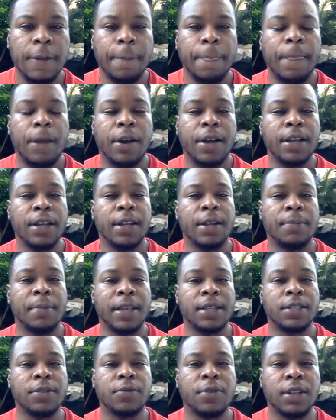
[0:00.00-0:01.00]
All right, and it
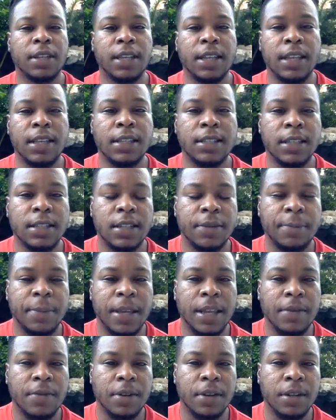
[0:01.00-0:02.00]
makes it really easy to
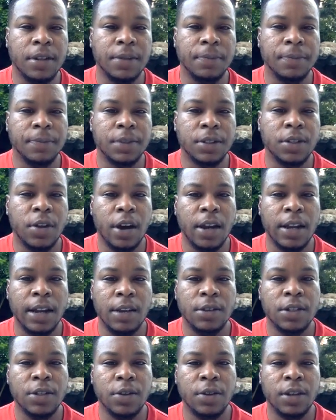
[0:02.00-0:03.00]
be able to target
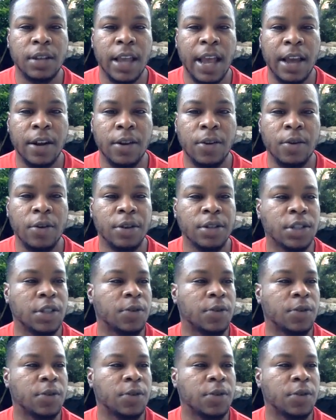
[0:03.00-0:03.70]
out certain categories.